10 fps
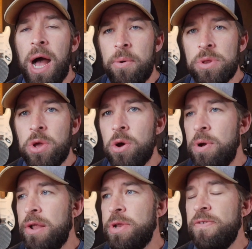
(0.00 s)
I would go
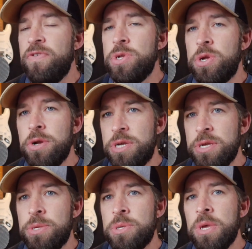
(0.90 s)
around to different
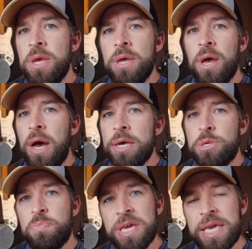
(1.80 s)
churches uh,
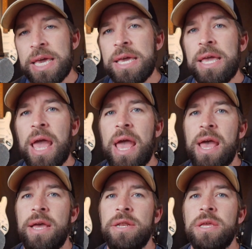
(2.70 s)
speaking
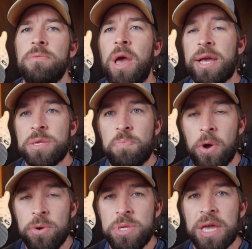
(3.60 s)
and
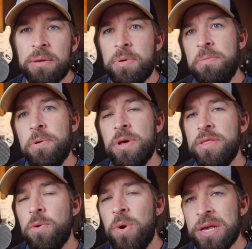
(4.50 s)
exposing people
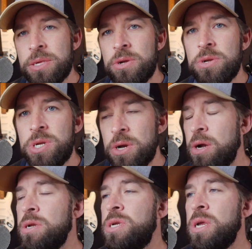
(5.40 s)
in the Western
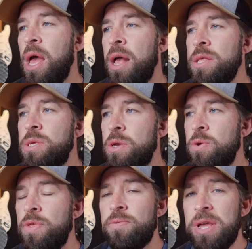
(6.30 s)
church
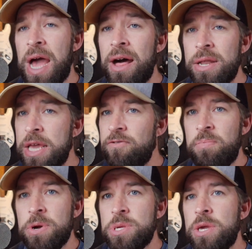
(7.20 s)
to the reality of
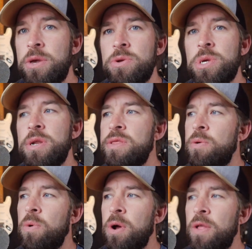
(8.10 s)
persecution in
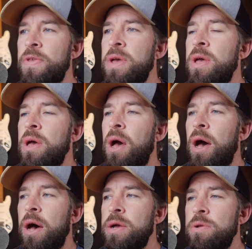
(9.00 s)
the world,
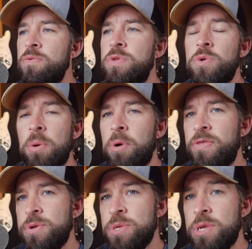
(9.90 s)
uh, to our
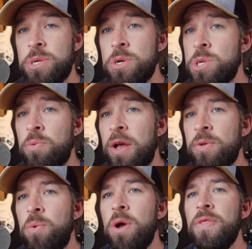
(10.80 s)
brothers and sisters around
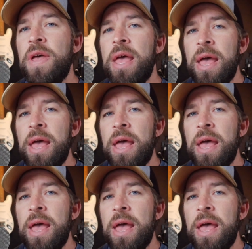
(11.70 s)
the world.